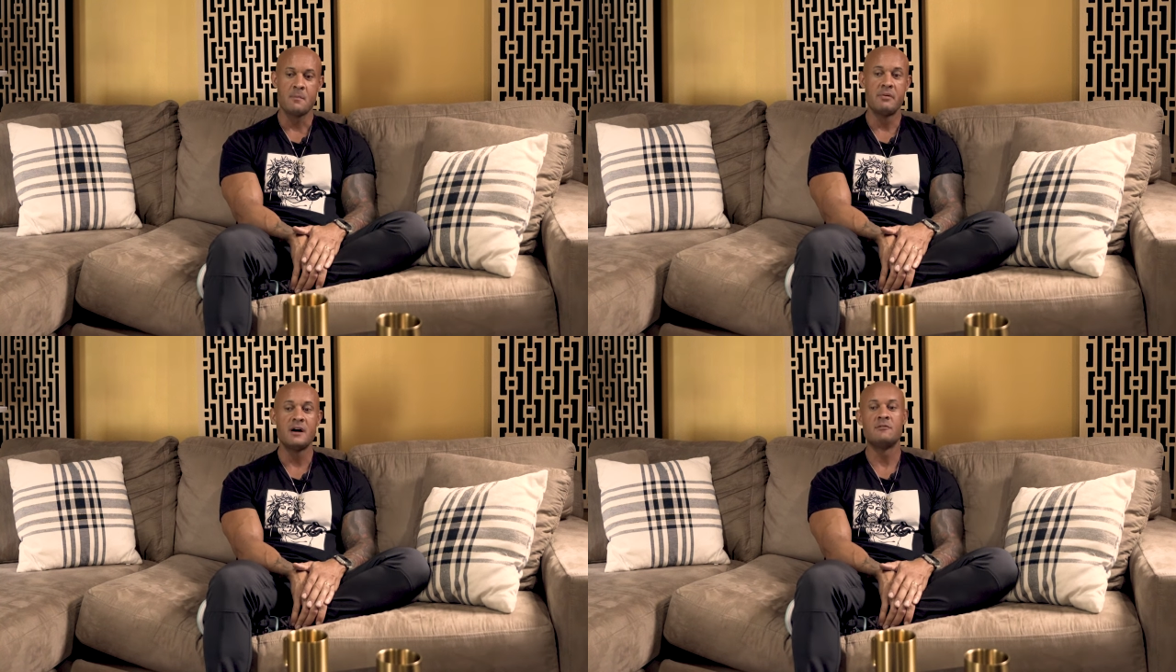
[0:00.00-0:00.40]

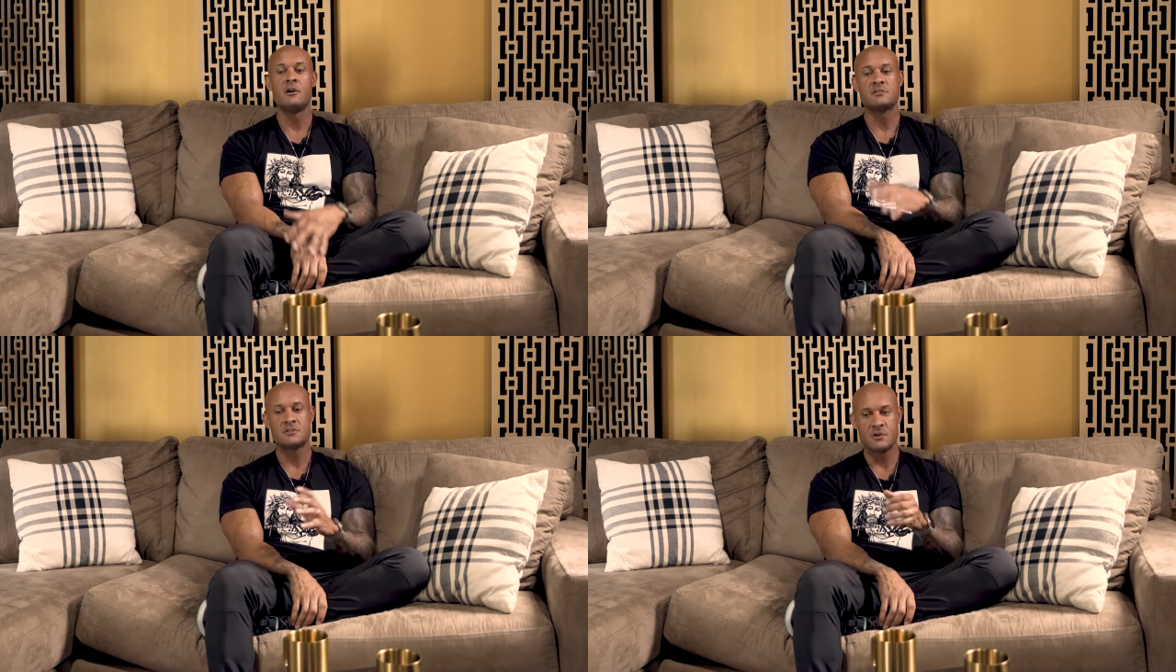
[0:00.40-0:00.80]
But
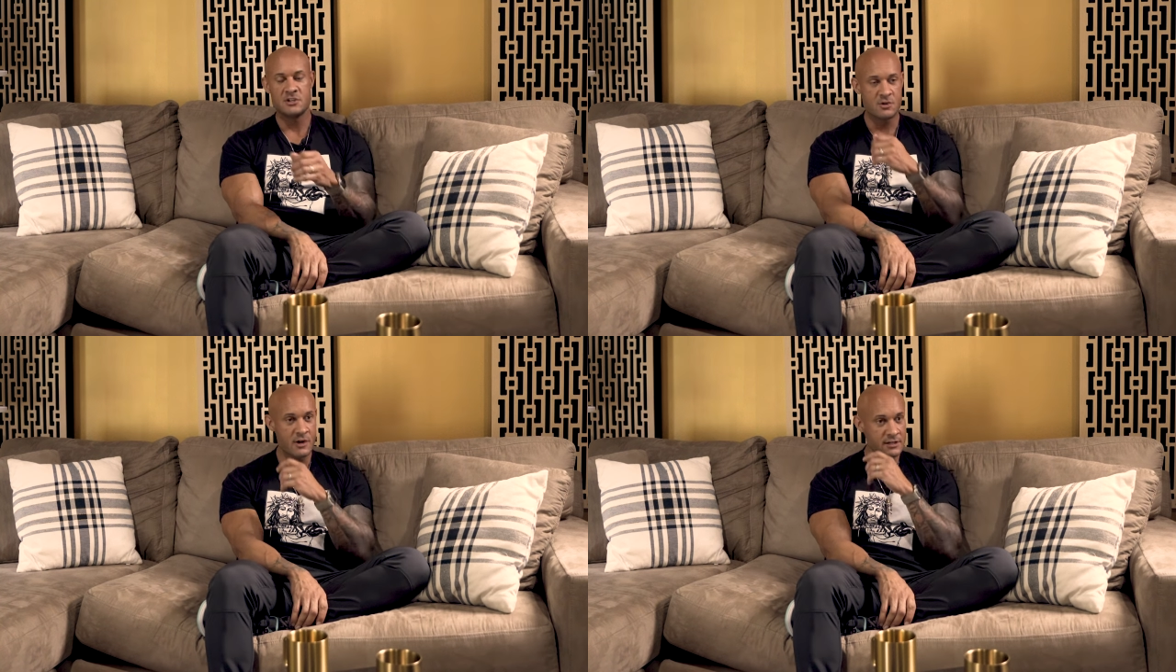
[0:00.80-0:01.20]
long story
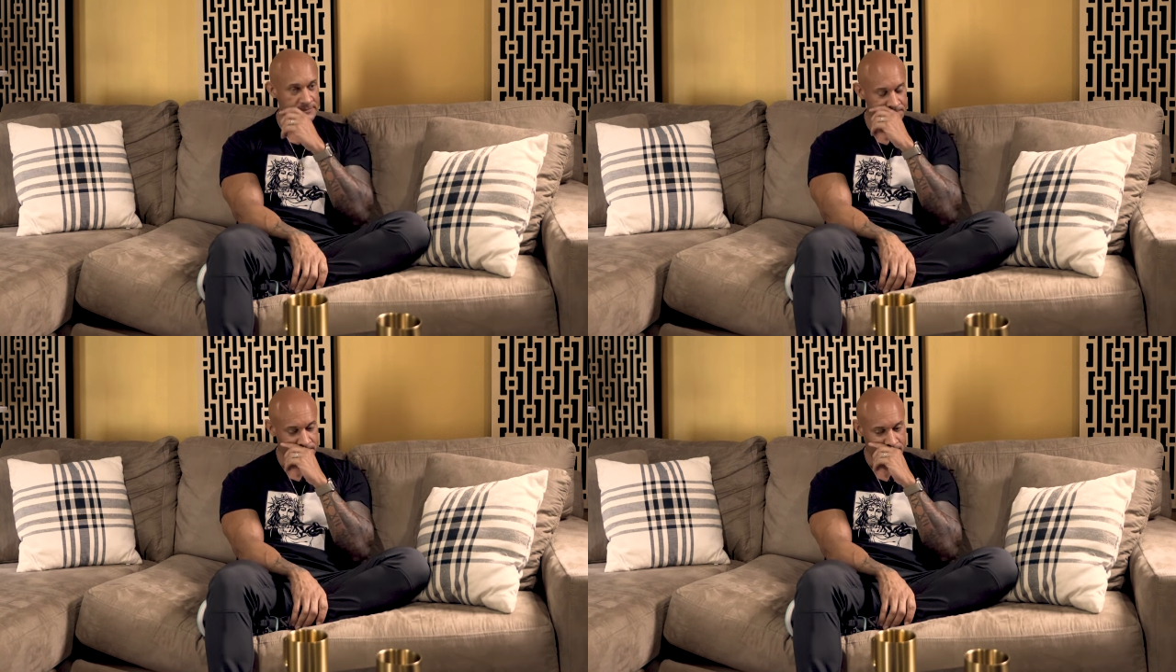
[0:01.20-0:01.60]
short,
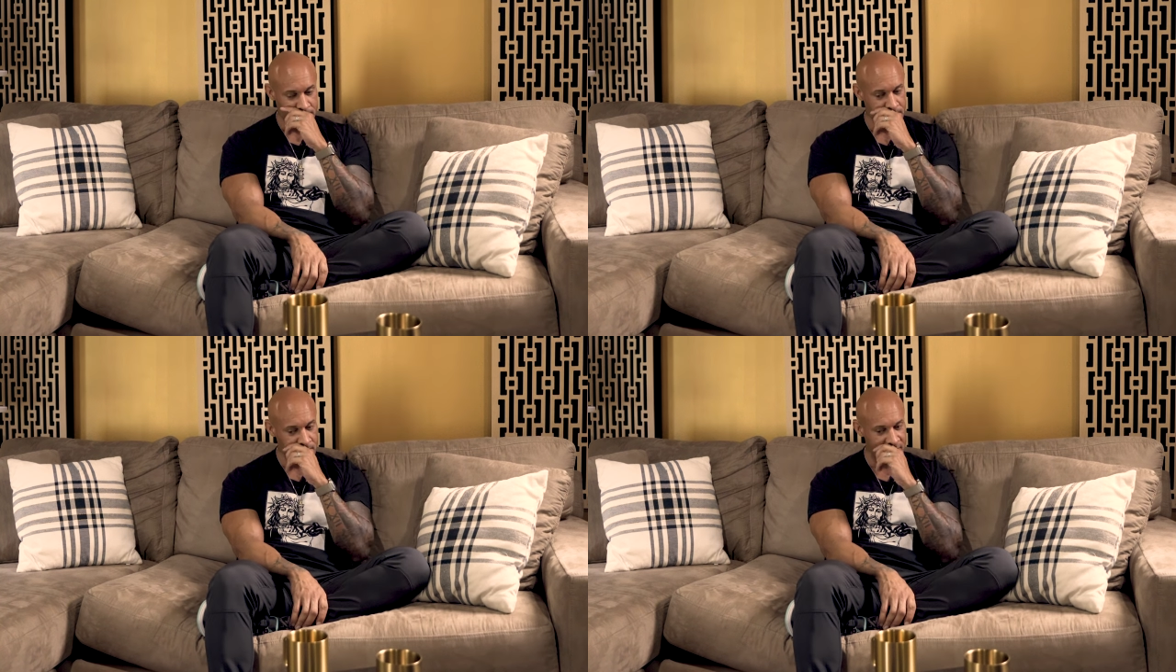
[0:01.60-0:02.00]

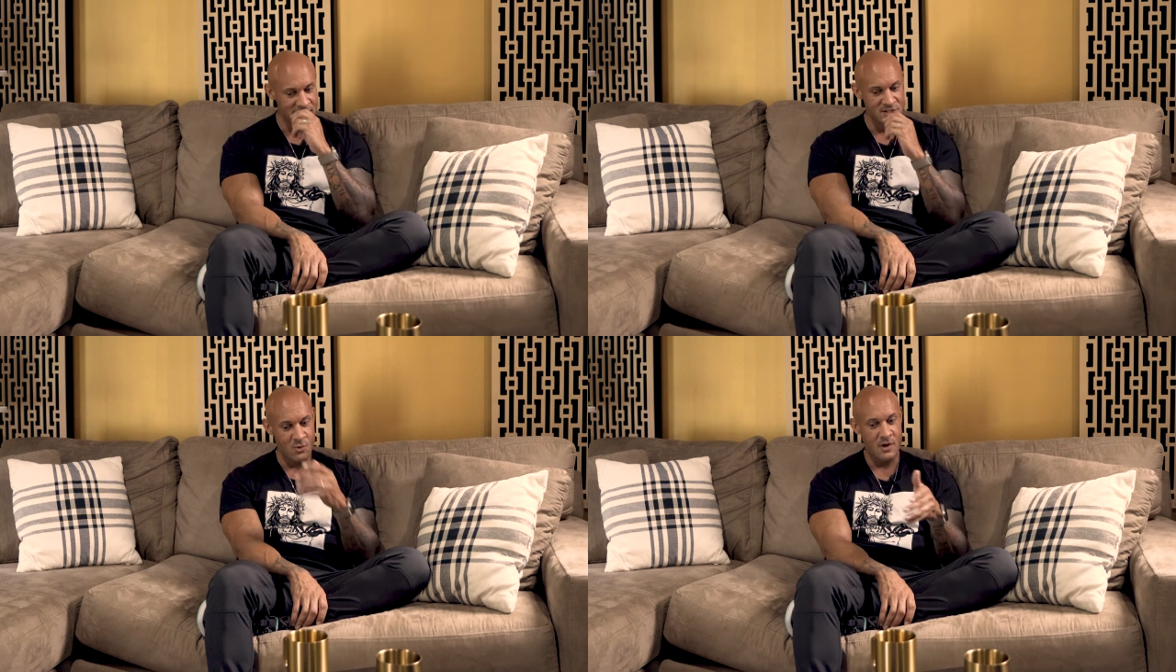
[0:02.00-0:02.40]

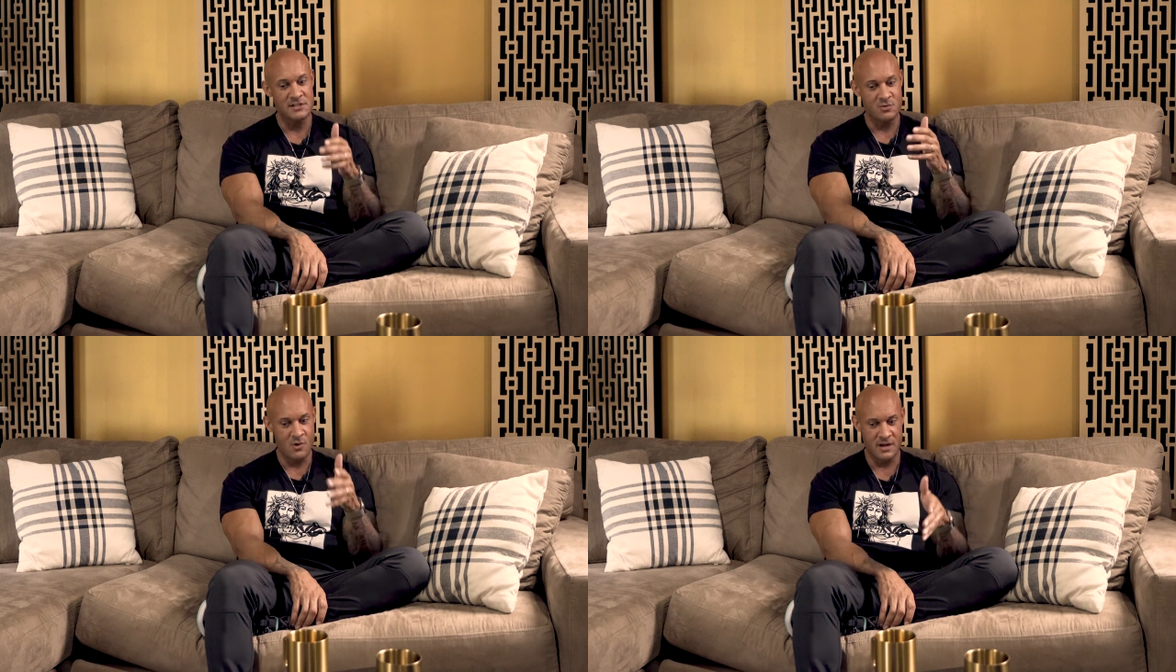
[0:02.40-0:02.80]
in
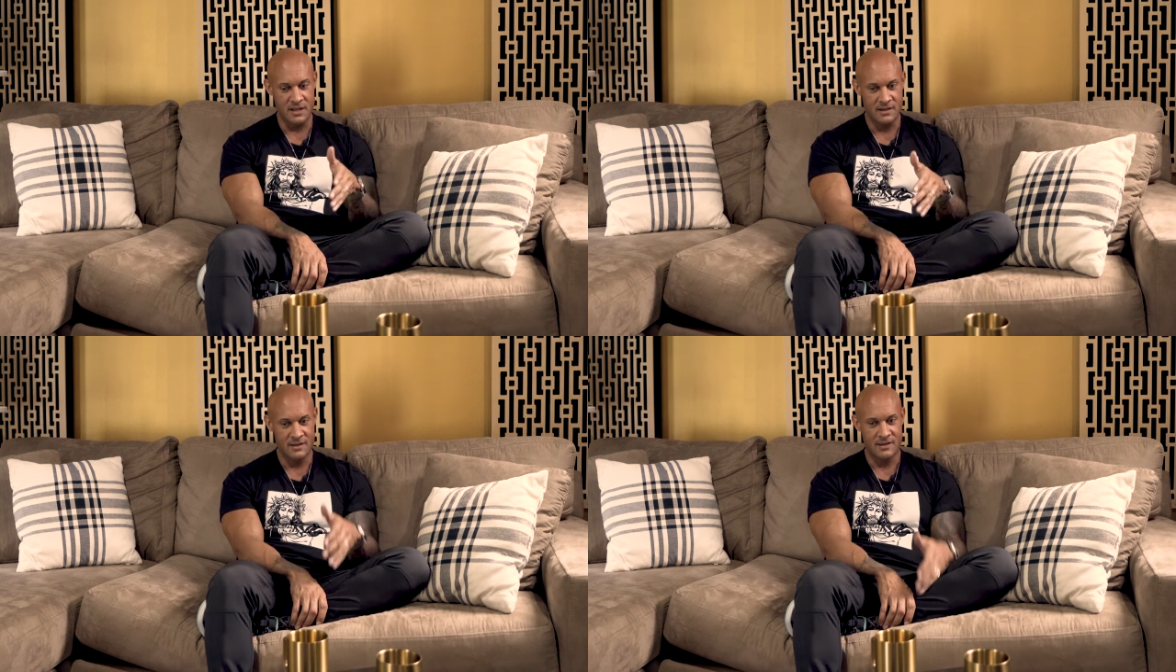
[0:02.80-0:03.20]

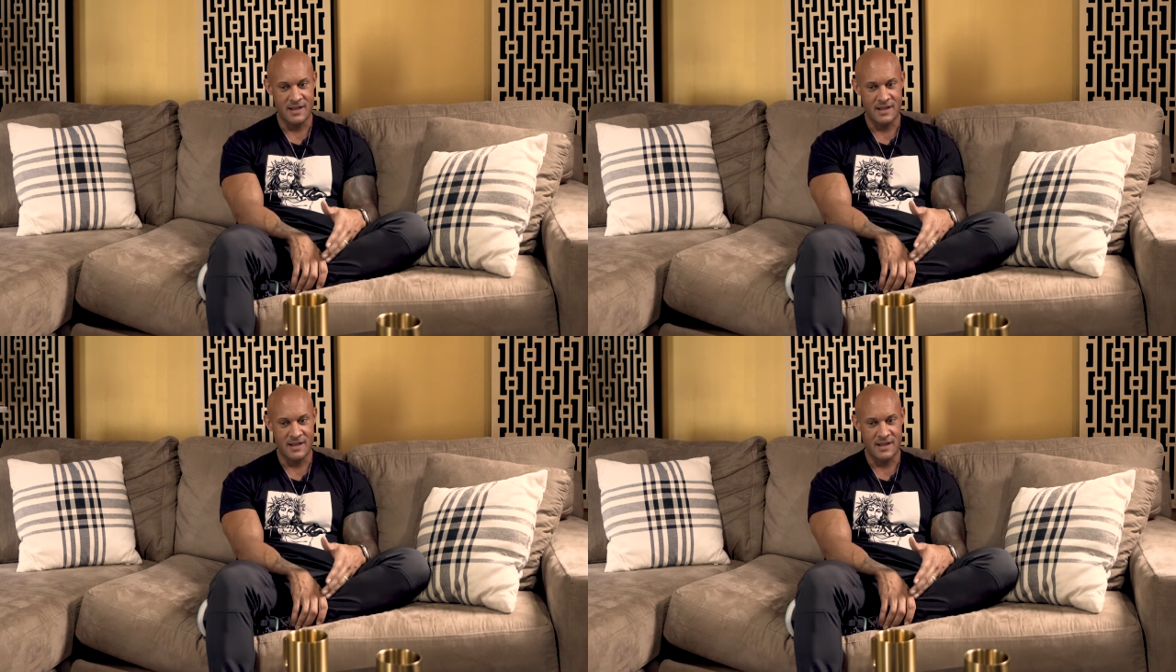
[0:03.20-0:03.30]
2020,